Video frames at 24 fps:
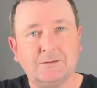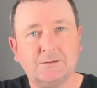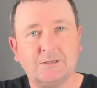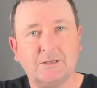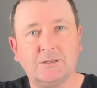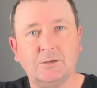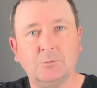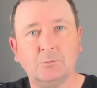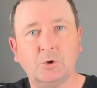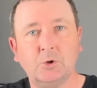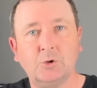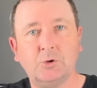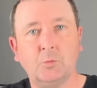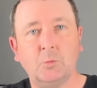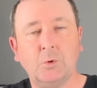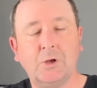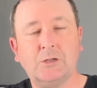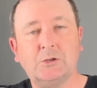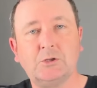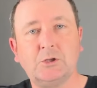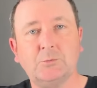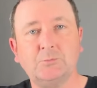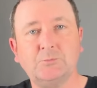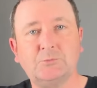then you're more than
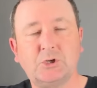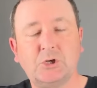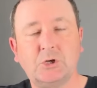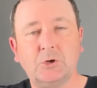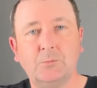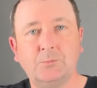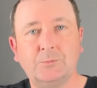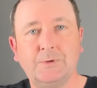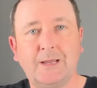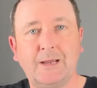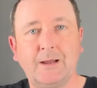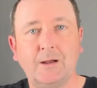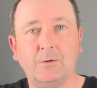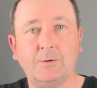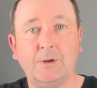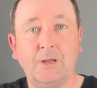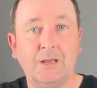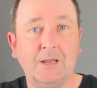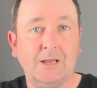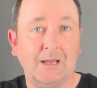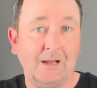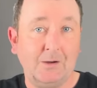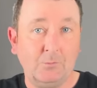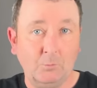welcome to come down
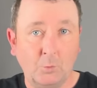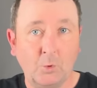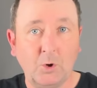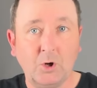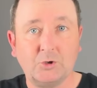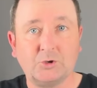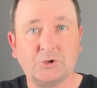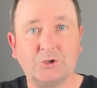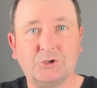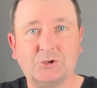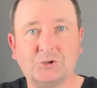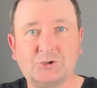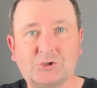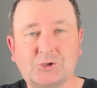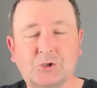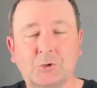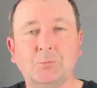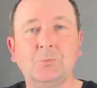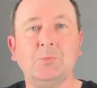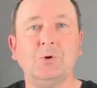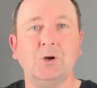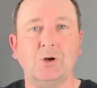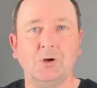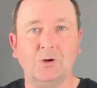and watch
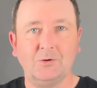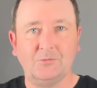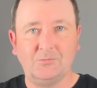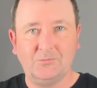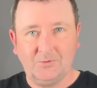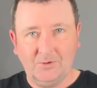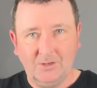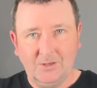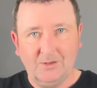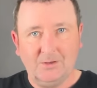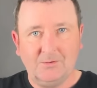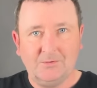some of